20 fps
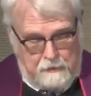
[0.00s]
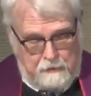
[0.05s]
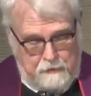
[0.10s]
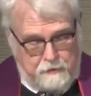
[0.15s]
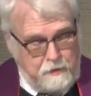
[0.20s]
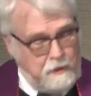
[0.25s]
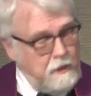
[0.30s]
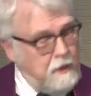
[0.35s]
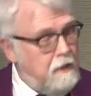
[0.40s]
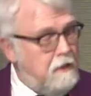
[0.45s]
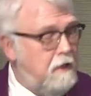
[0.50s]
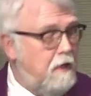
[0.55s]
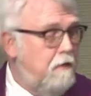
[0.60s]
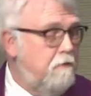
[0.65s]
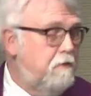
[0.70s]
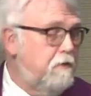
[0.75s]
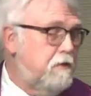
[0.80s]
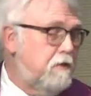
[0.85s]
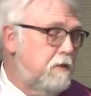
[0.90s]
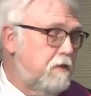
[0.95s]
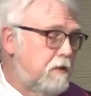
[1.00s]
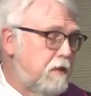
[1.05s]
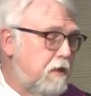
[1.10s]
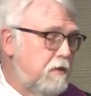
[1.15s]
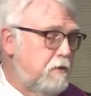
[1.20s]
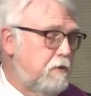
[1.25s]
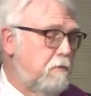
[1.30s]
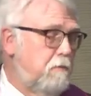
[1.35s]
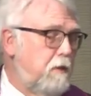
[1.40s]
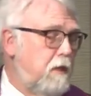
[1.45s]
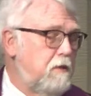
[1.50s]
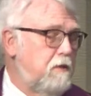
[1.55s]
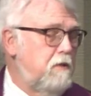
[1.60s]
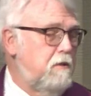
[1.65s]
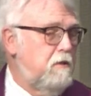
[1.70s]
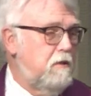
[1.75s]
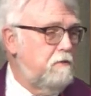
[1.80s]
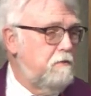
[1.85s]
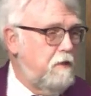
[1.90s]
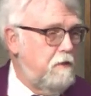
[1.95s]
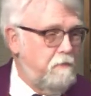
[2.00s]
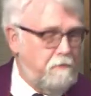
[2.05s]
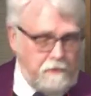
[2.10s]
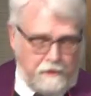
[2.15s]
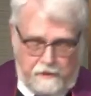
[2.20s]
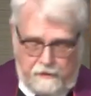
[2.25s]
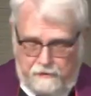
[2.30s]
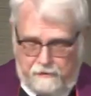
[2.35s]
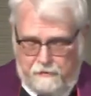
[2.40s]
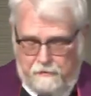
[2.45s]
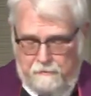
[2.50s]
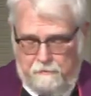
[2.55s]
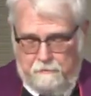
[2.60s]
You see how love is the central message of our faith?